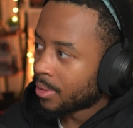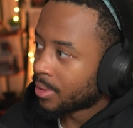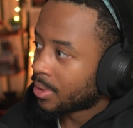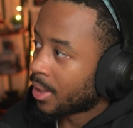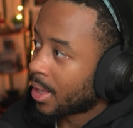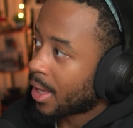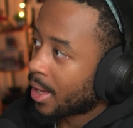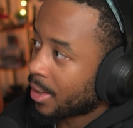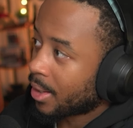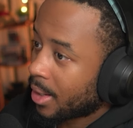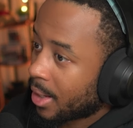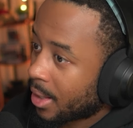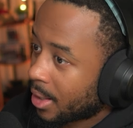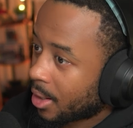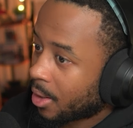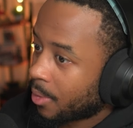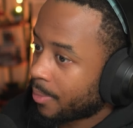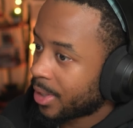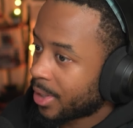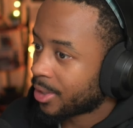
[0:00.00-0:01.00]
So
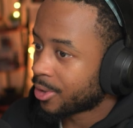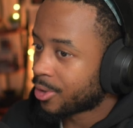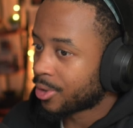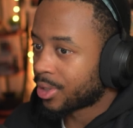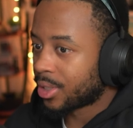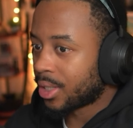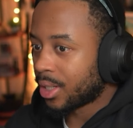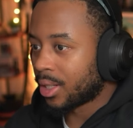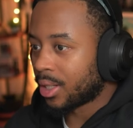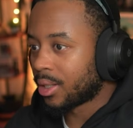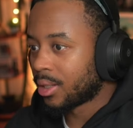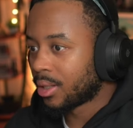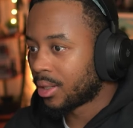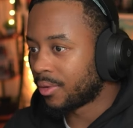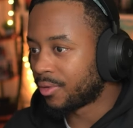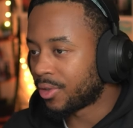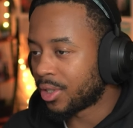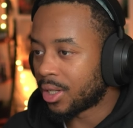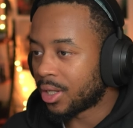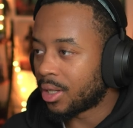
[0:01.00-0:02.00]
that'll be interesting
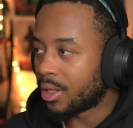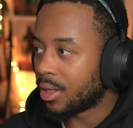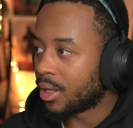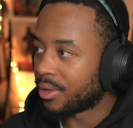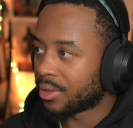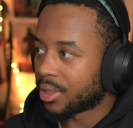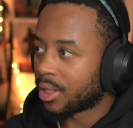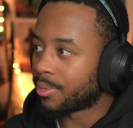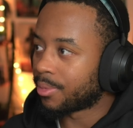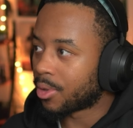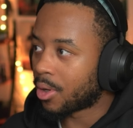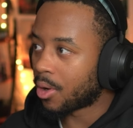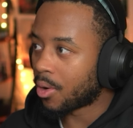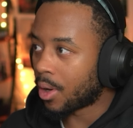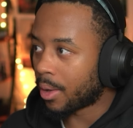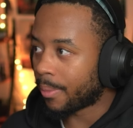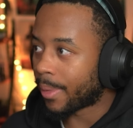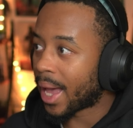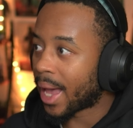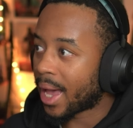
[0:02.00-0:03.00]
if she ends up
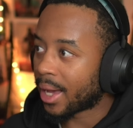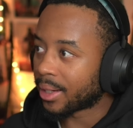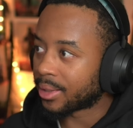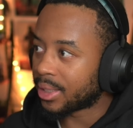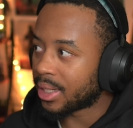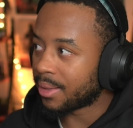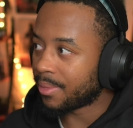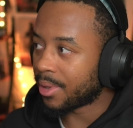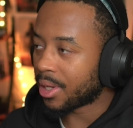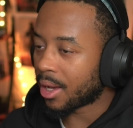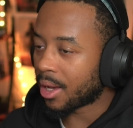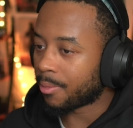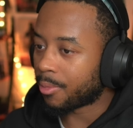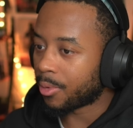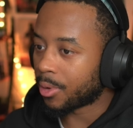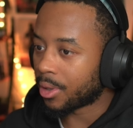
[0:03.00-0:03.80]
going back, teaming up